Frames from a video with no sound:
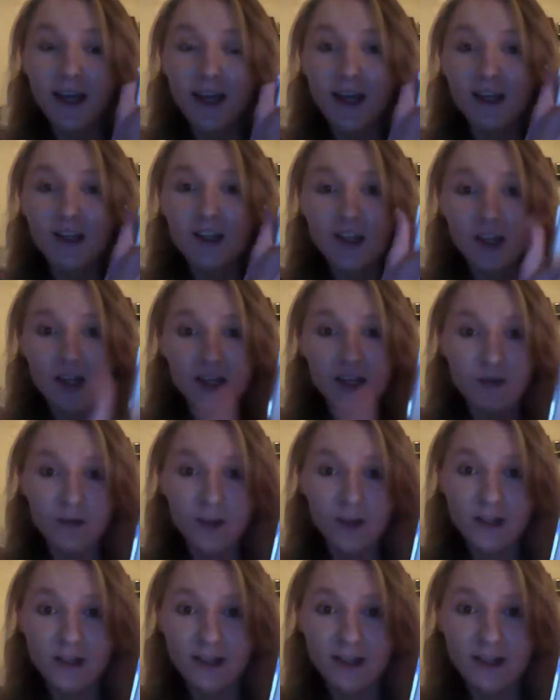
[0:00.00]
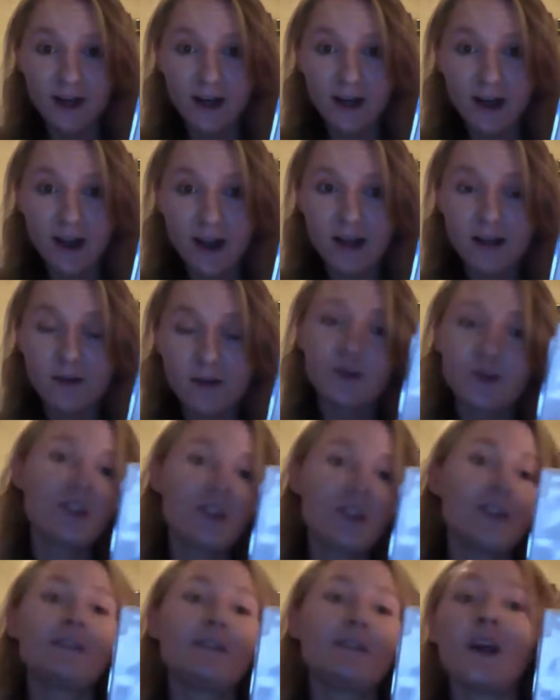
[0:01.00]
in exchange for the desired item,
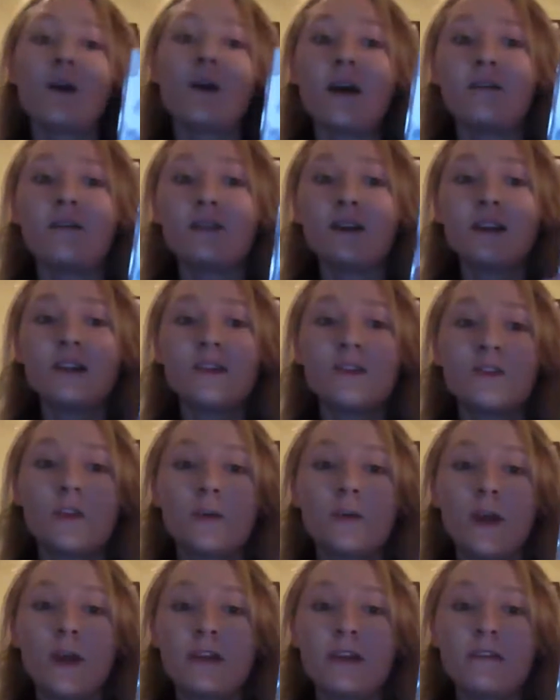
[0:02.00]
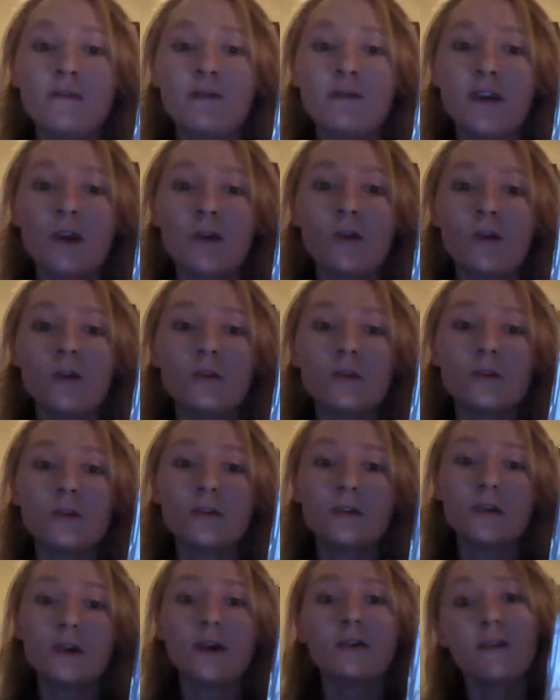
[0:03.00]
she's now having to discriminate the
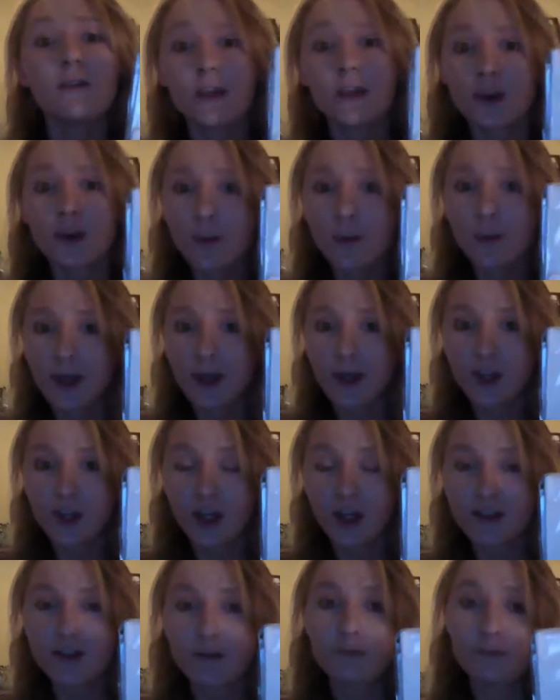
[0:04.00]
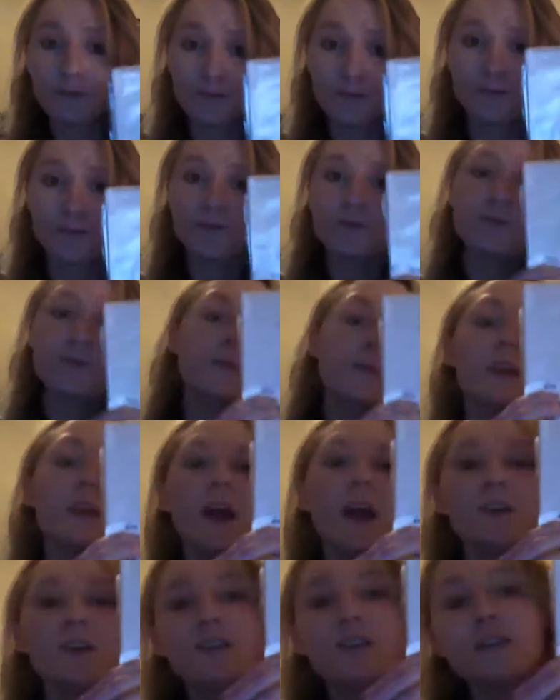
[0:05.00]
field of other pictures.
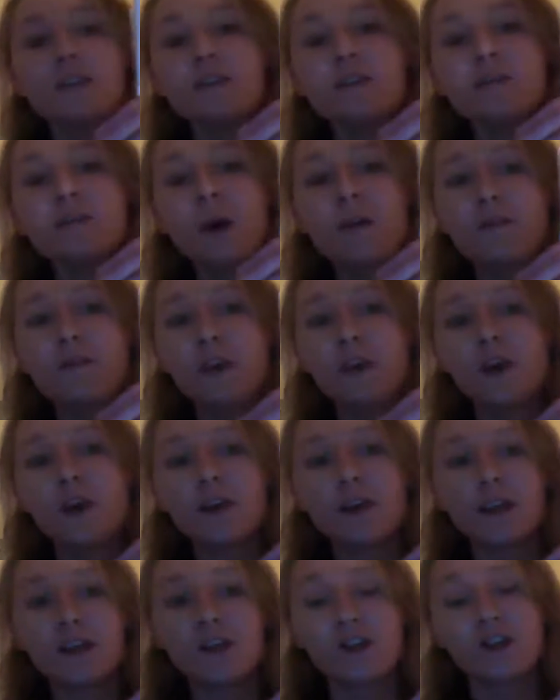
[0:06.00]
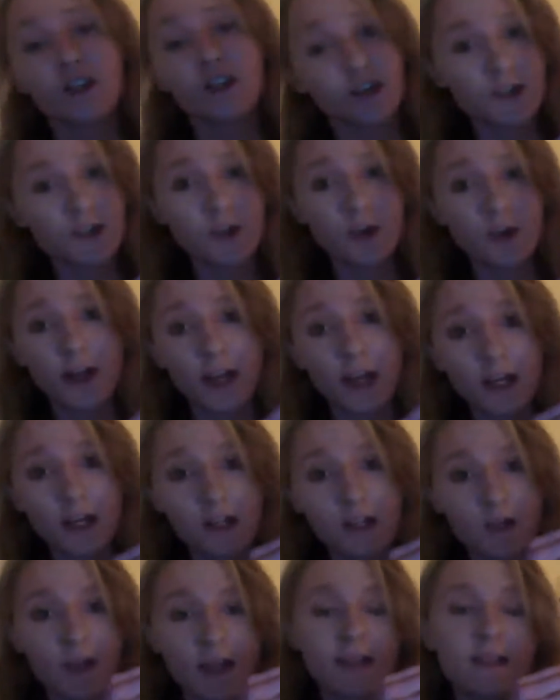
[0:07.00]
She has a small field because she's just learning how
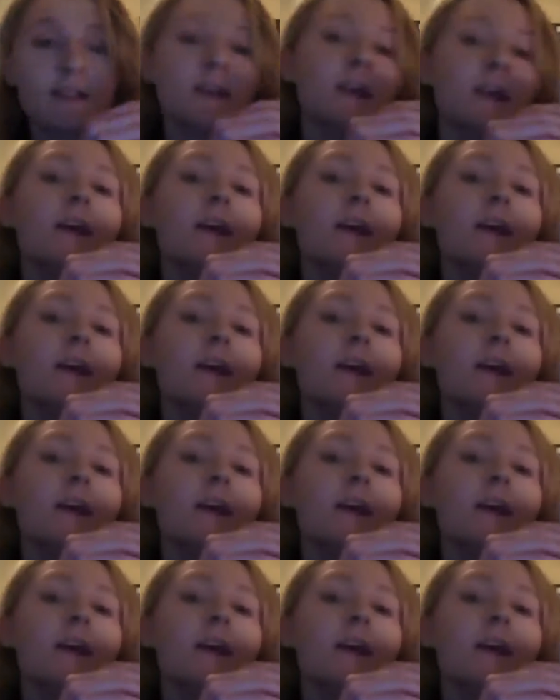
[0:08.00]
to do this.